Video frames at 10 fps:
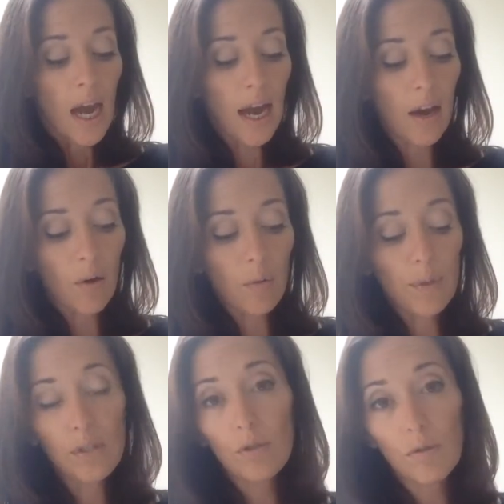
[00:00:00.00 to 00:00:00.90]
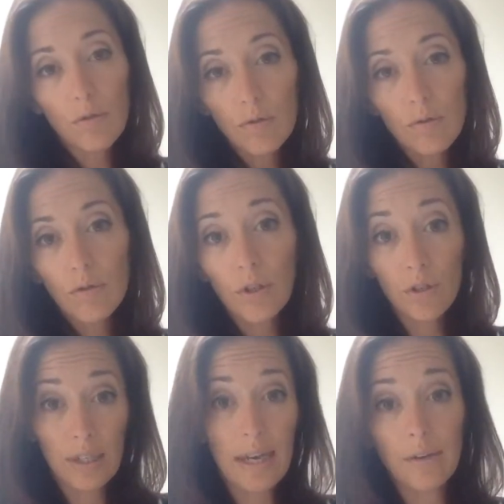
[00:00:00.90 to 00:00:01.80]
how once your
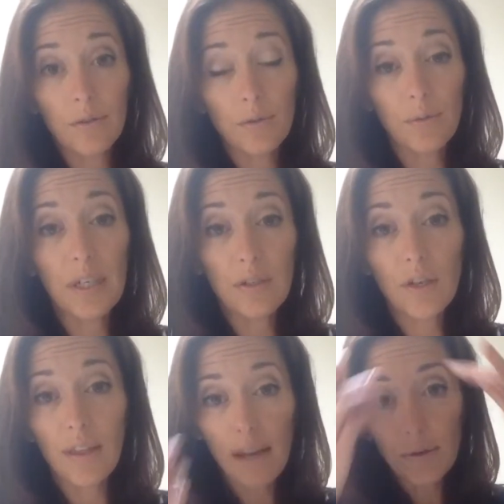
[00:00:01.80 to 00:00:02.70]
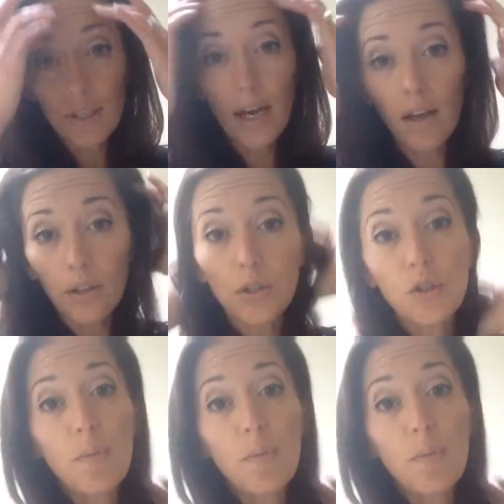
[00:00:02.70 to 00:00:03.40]
sales reach $1,000,